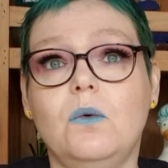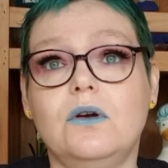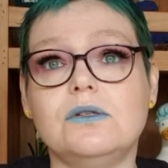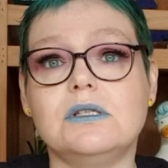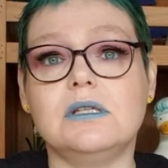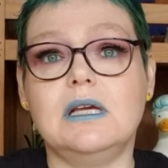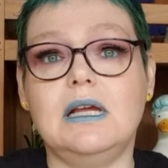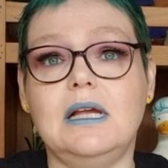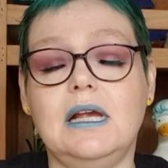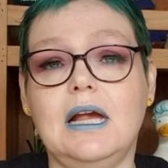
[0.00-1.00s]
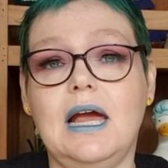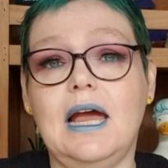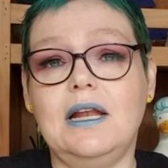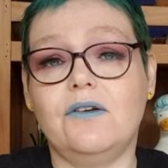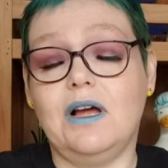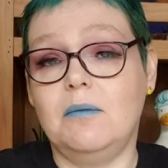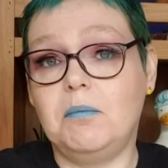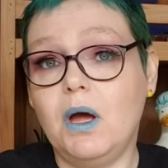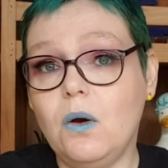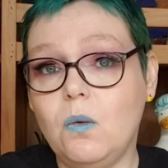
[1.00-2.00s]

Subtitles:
was the Edgar Allan Poe